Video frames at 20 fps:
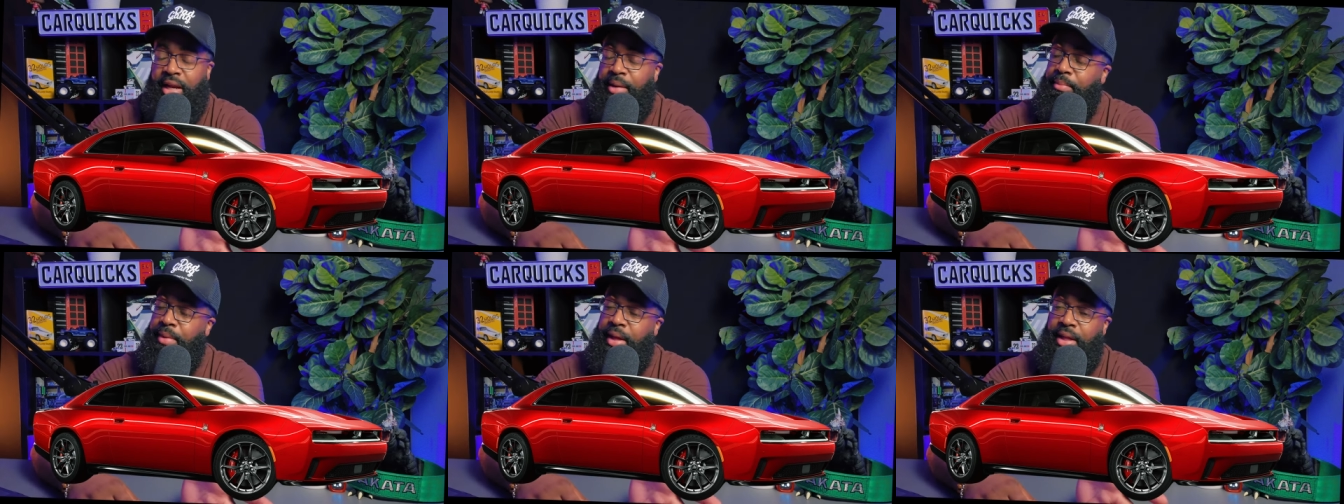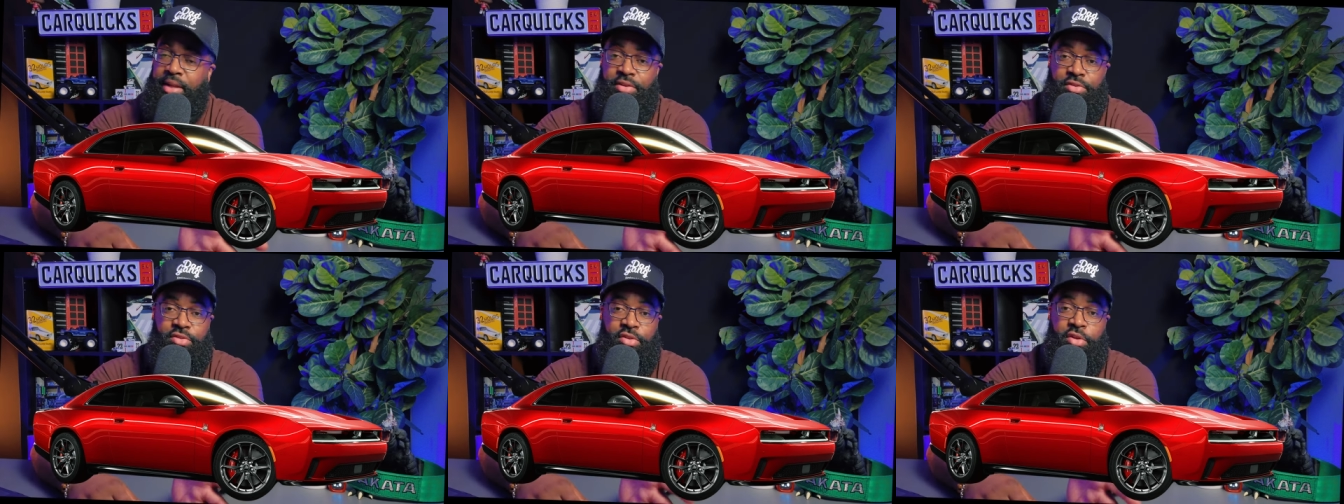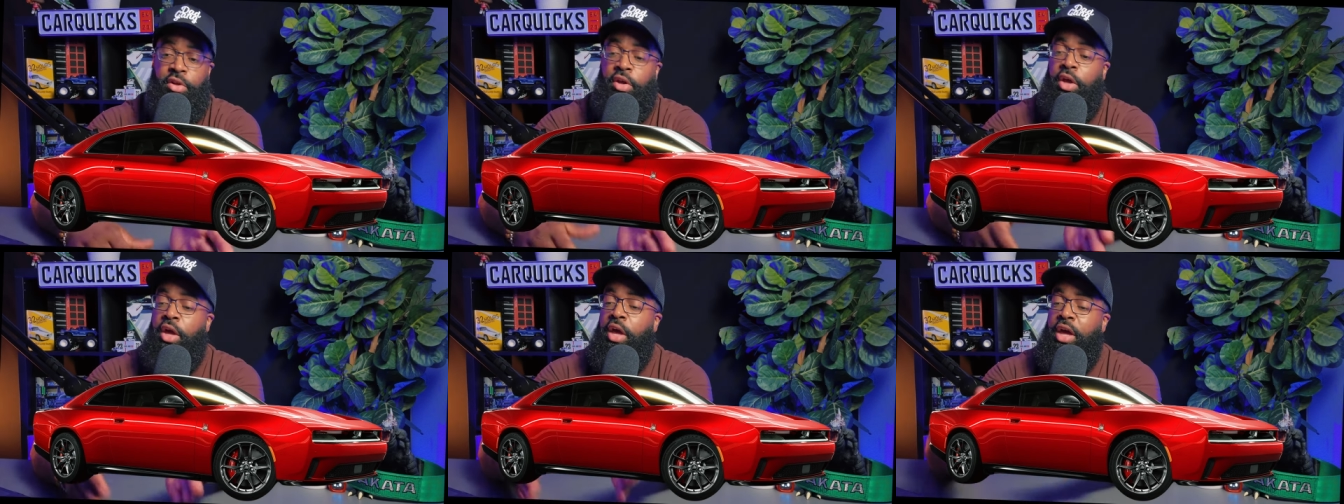I'm like,
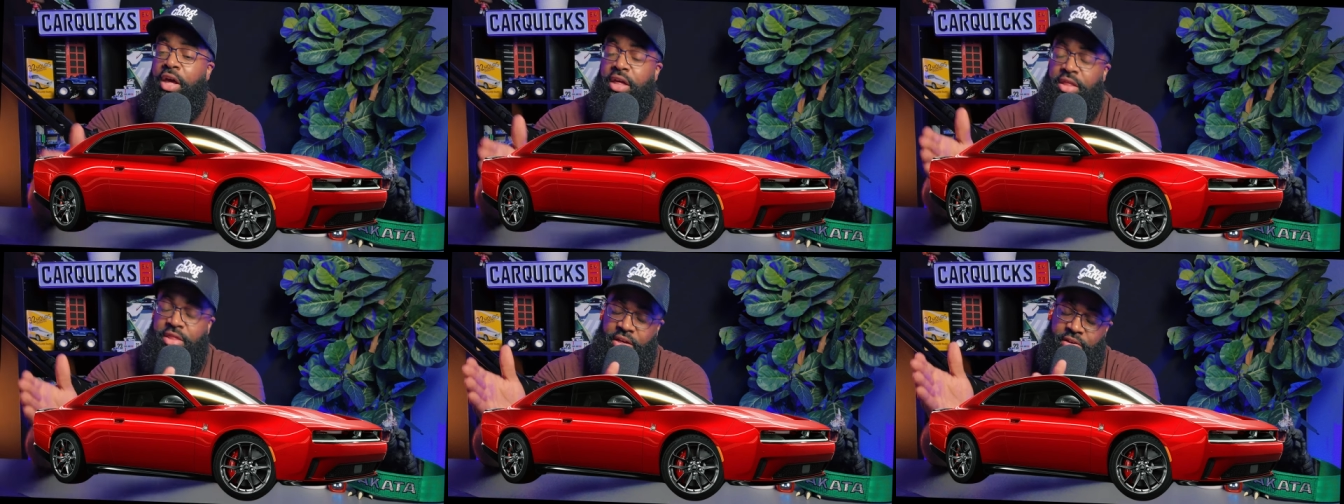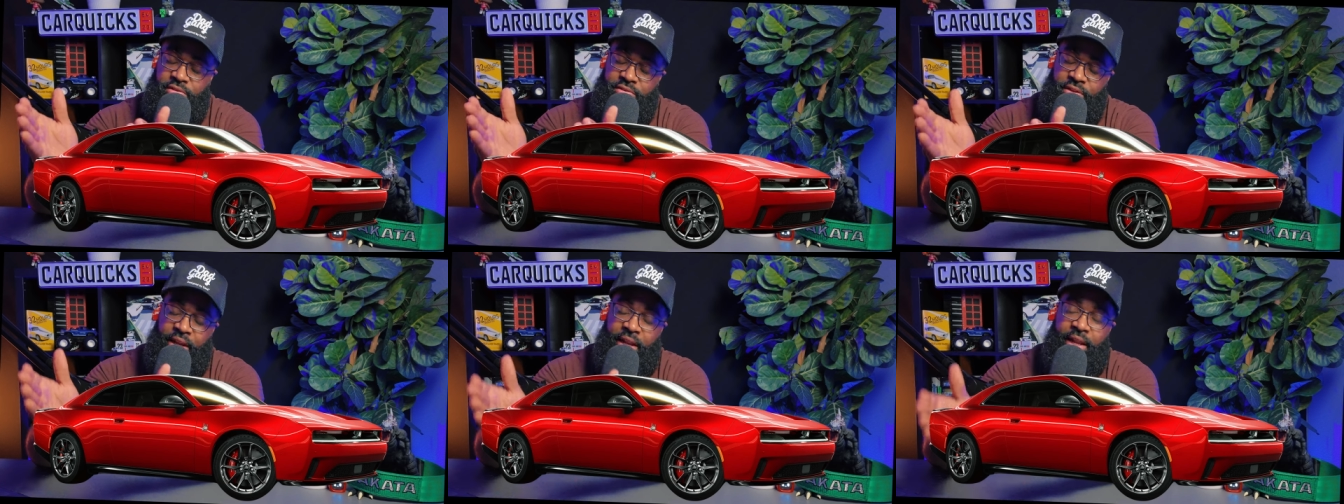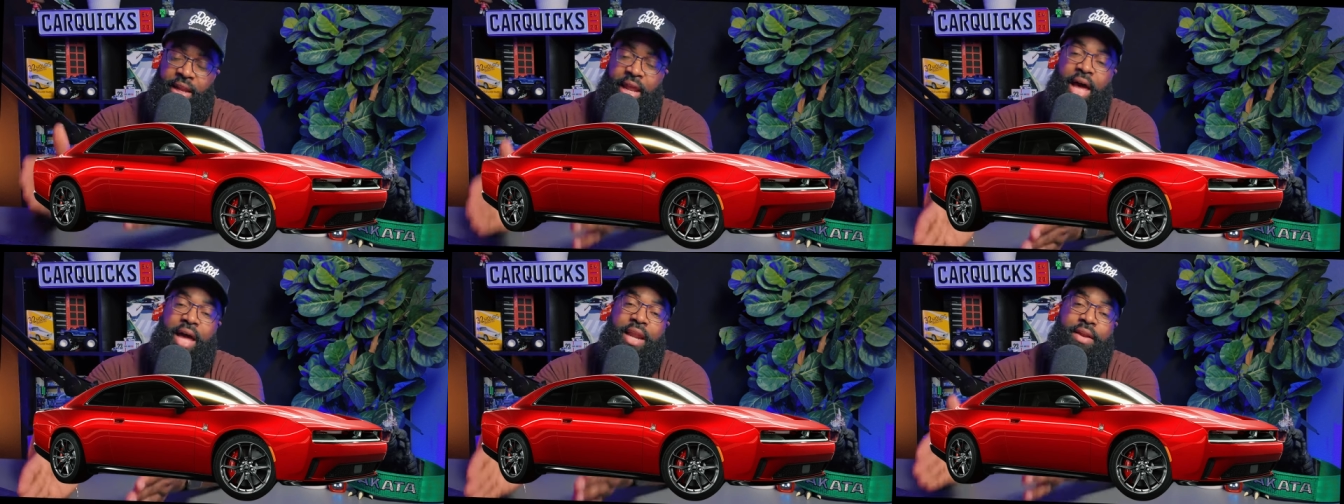listen, there's a
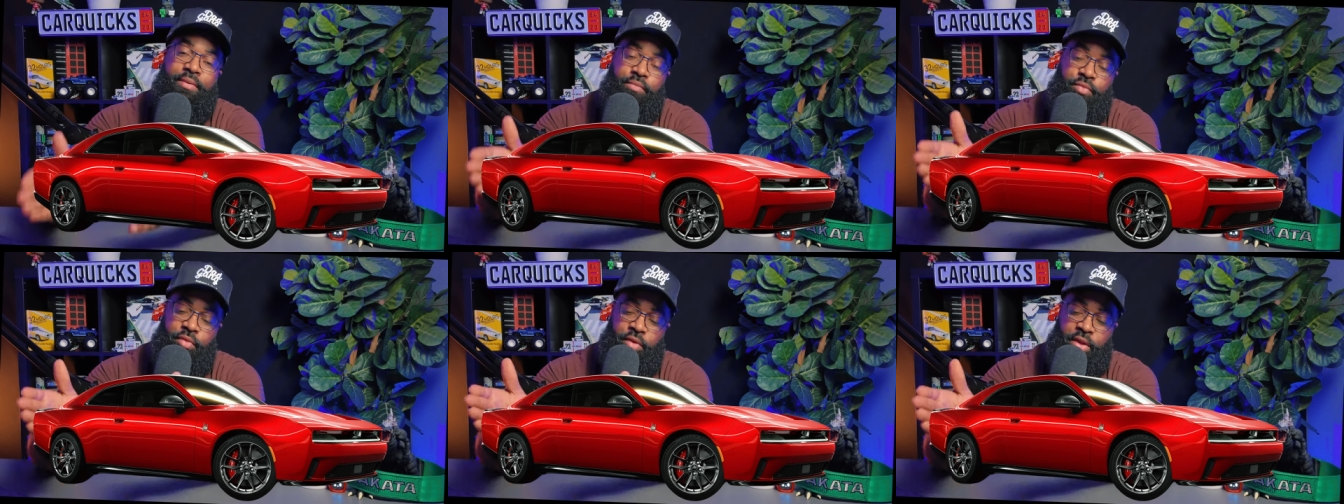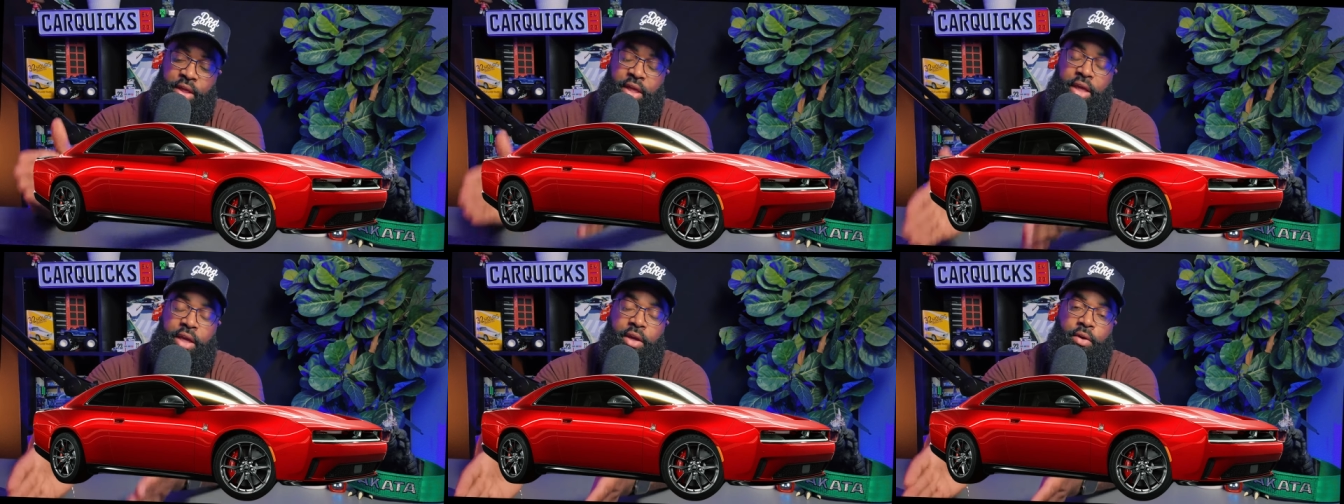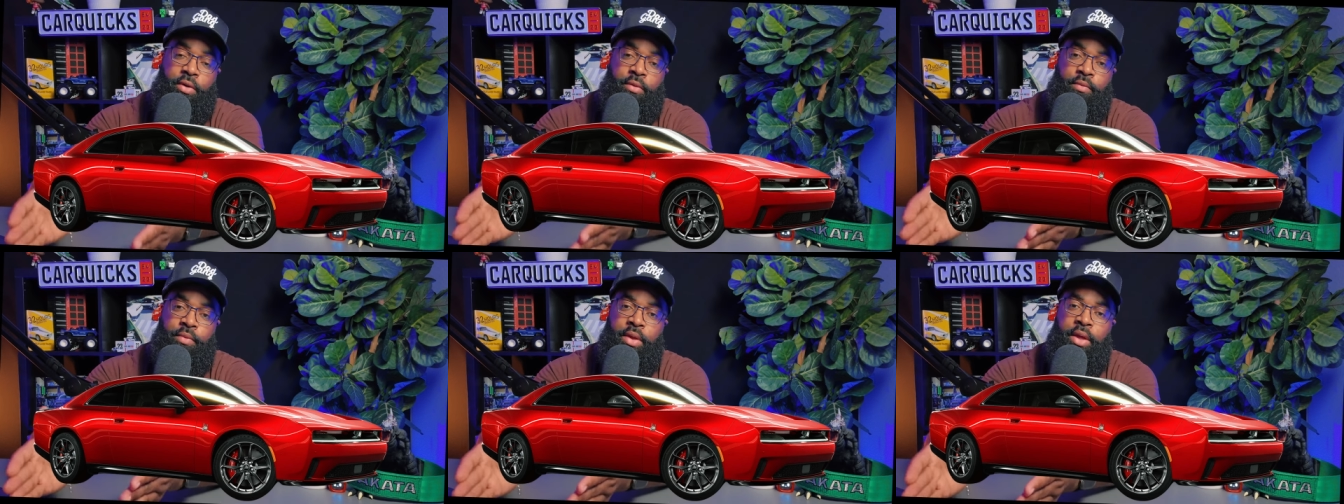lot
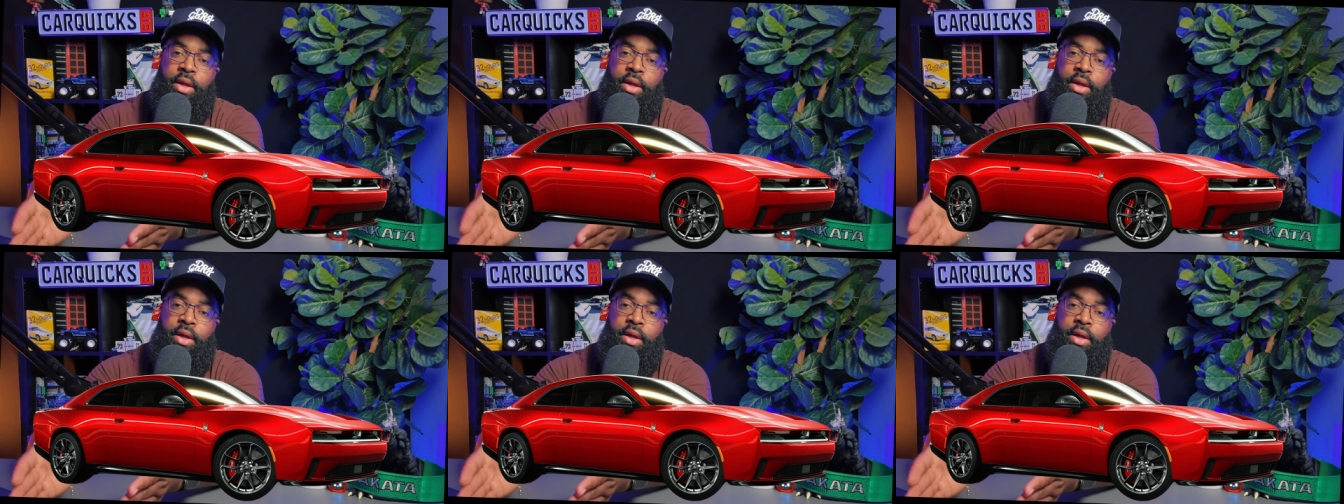here.